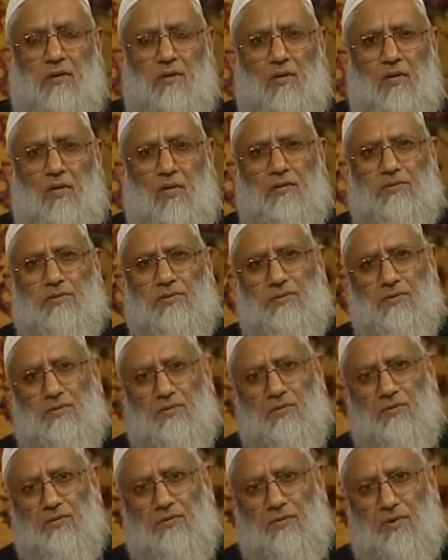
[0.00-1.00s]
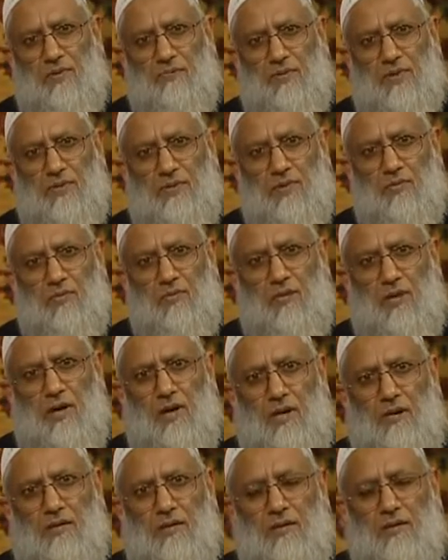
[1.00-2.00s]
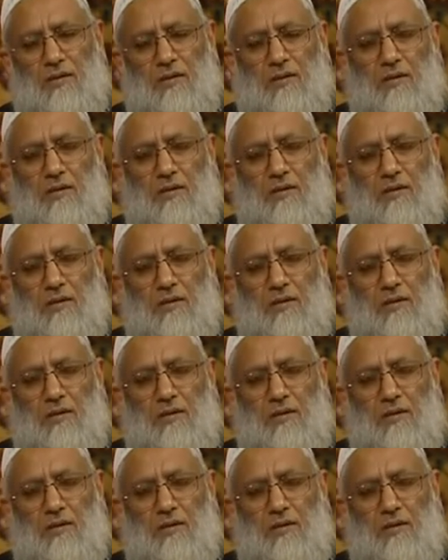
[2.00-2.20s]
Also, from this Al-Quran,